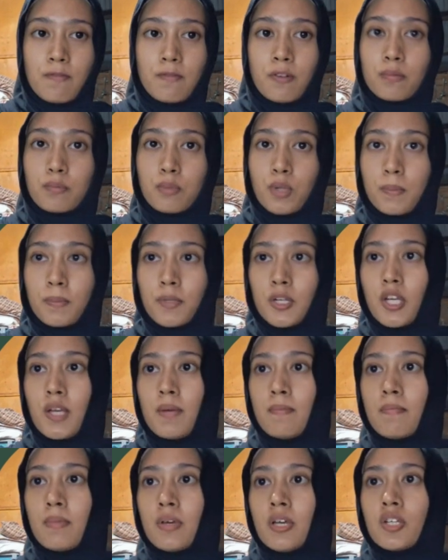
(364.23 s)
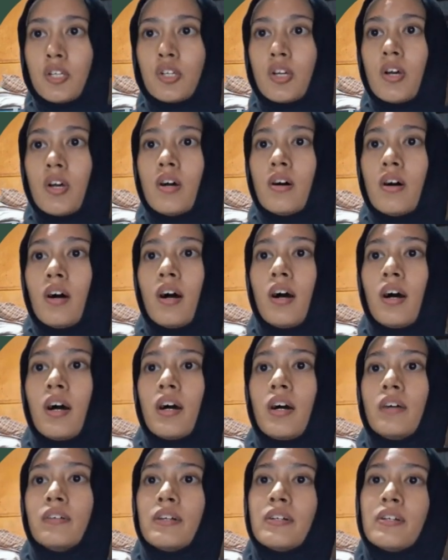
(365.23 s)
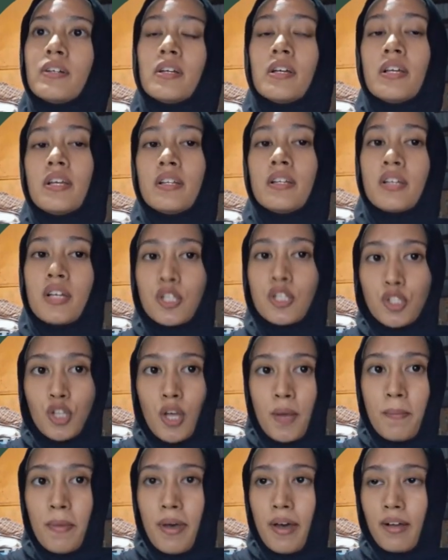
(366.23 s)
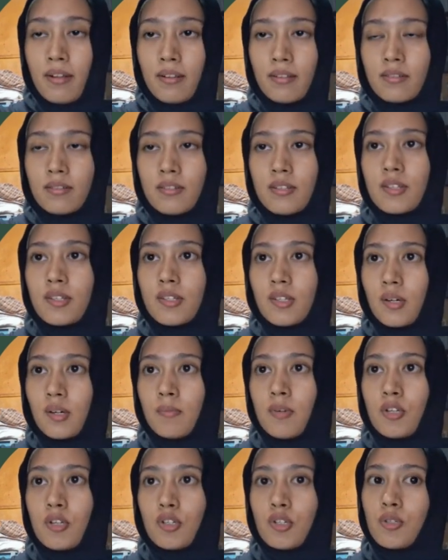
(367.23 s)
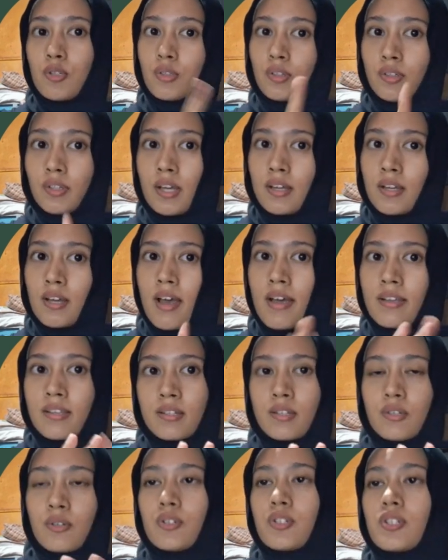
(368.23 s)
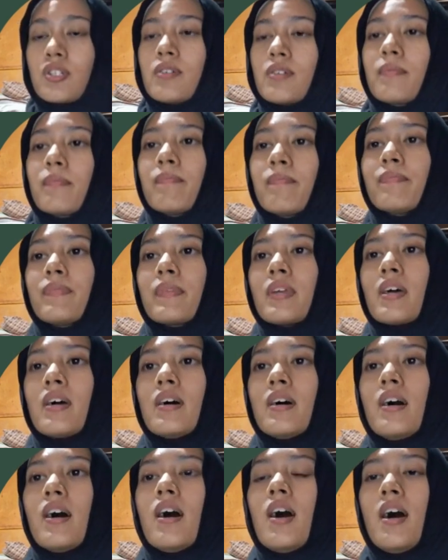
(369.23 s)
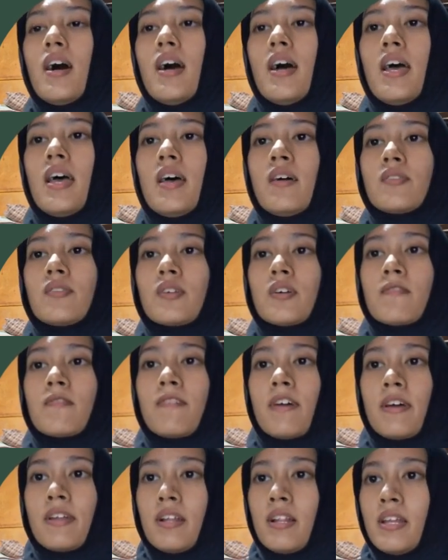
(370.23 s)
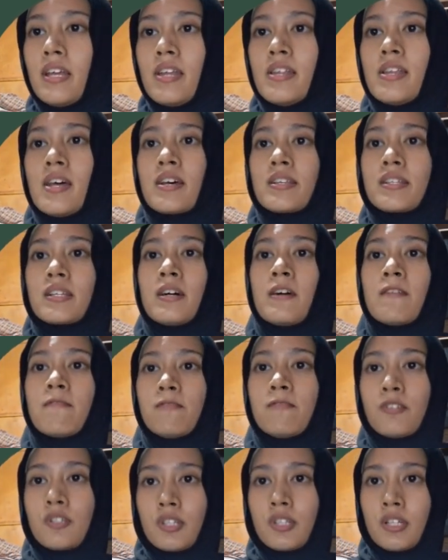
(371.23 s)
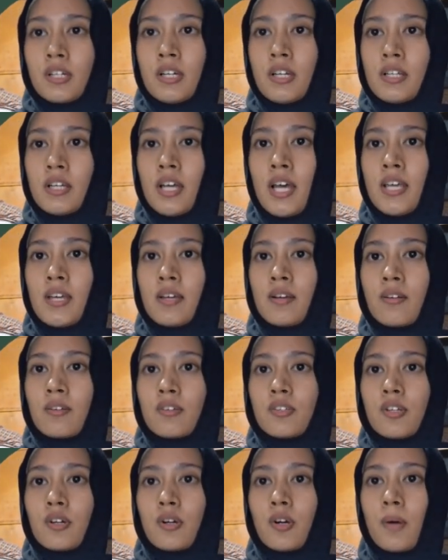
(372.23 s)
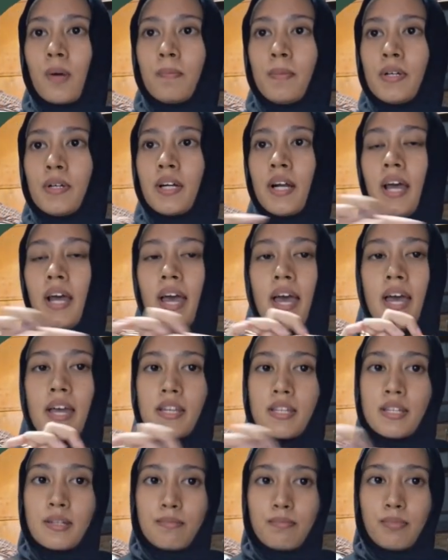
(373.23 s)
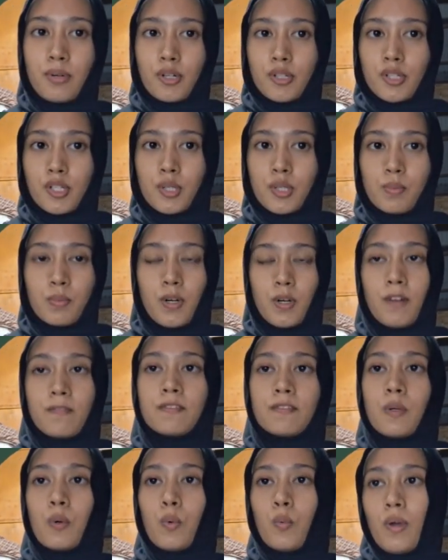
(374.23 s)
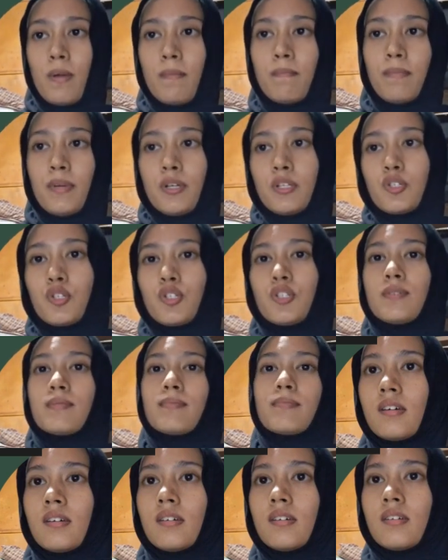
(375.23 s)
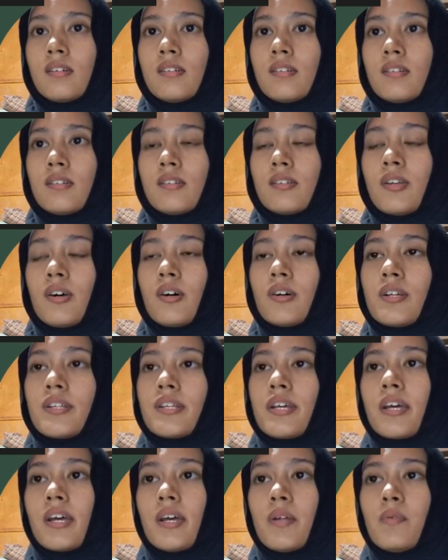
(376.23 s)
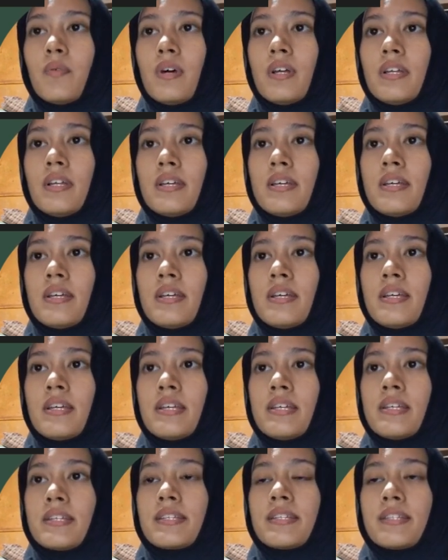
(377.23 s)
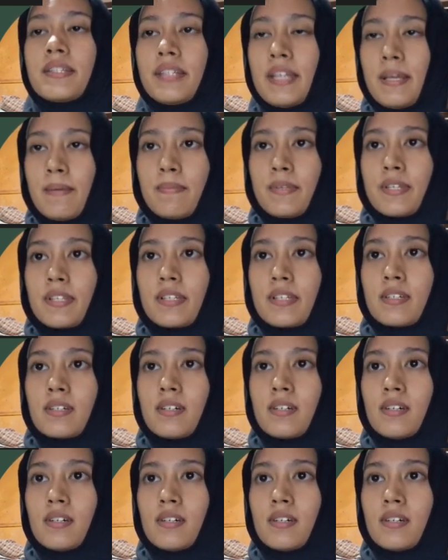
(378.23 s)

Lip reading: for proper image rendering in HTML. So make sure you take that as a note. And also finally, there's a footer that includes the copyright at the bottom of the web page. So the second one is tips,